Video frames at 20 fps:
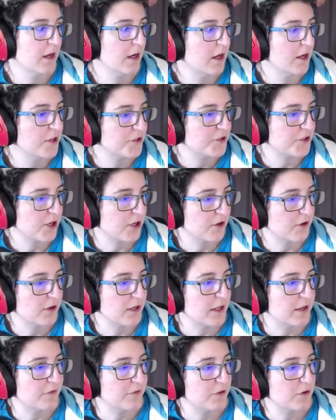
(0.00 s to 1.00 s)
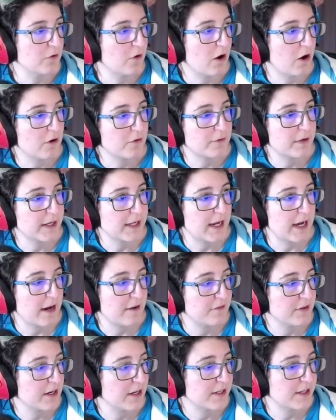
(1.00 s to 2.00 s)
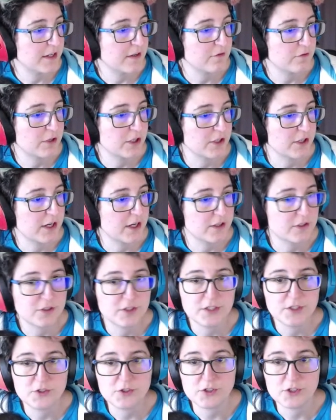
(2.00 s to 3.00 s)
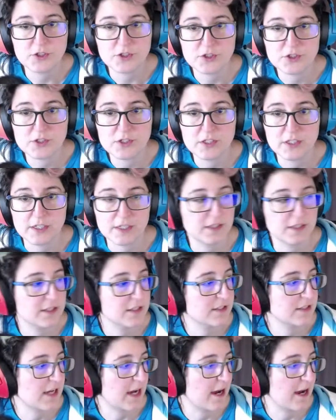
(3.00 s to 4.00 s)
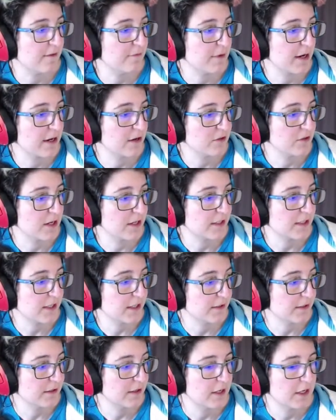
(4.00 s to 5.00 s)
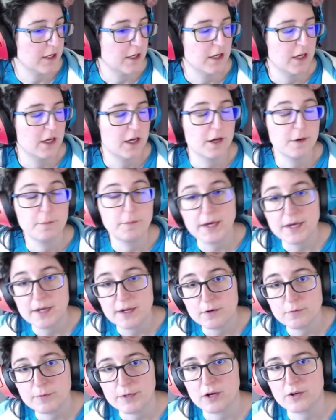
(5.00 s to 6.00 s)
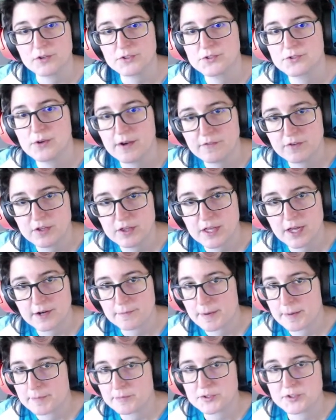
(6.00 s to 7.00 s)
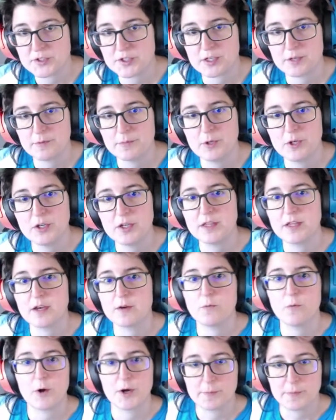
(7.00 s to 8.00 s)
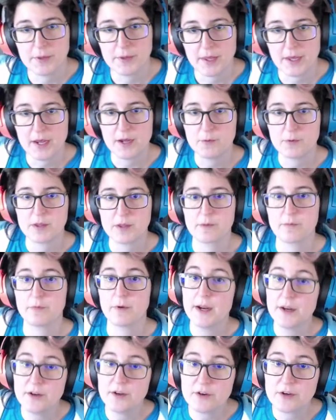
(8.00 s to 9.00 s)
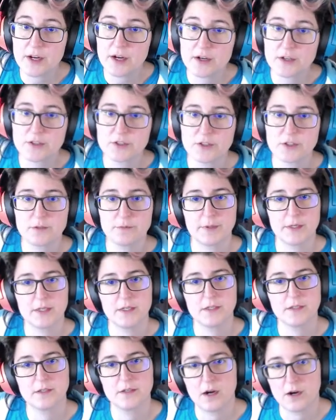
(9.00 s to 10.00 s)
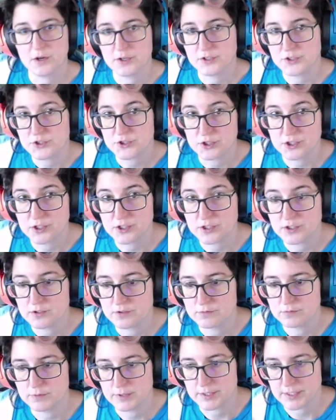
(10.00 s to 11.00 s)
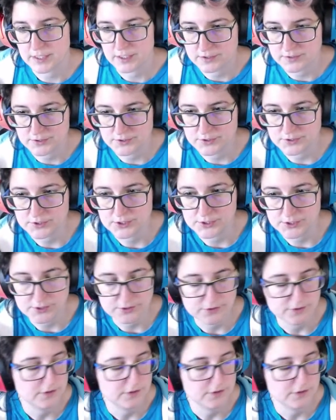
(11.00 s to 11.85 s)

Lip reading: So if you already have an idea of what your character is, you could just click this. I have my own idea. But we also have a lot of members of the community that want to play with a brand new character, but aren't sure what character to do.